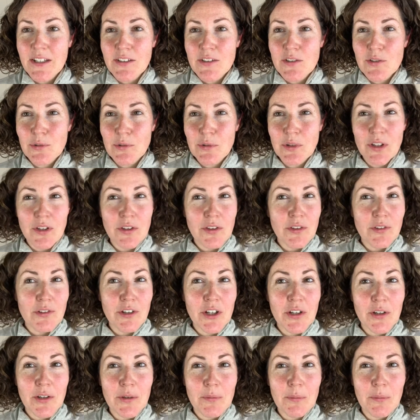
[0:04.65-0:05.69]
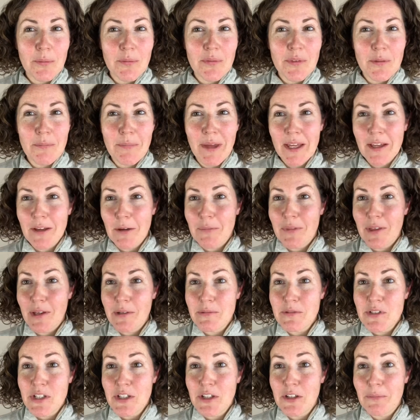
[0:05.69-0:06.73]
talk you through the makeup that
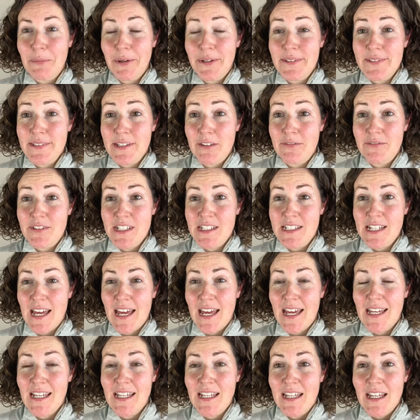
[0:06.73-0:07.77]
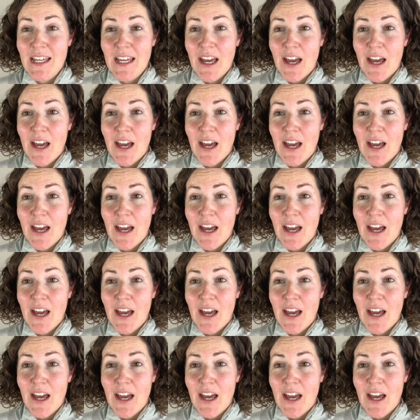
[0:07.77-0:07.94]
I'm doing on myself today.